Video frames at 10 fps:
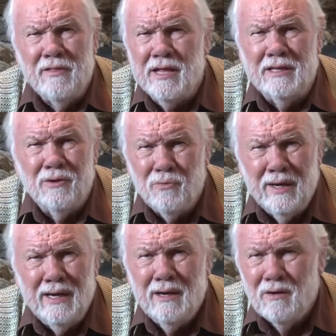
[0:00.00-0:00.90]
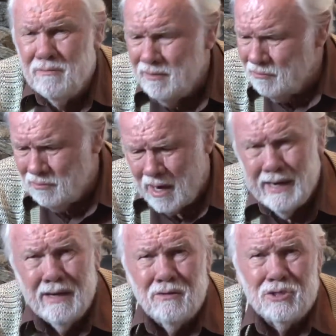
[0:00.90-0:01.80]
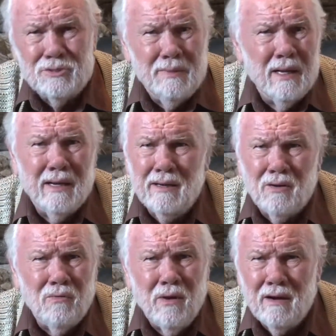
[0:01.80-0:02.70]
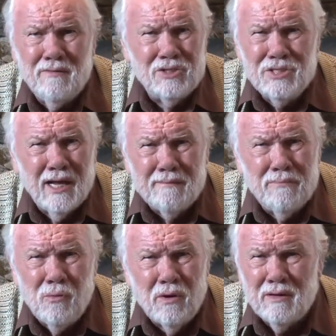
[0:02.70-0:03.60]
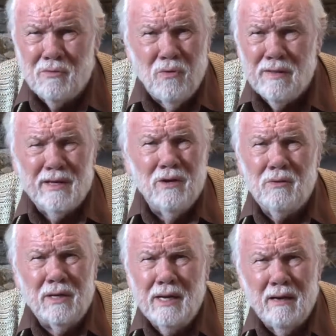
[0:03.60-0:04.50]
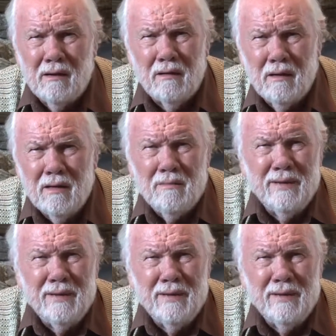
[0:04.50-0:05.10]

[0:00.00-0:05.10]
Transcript: think that reading or writing or spelling or whatever is not important where they don't care,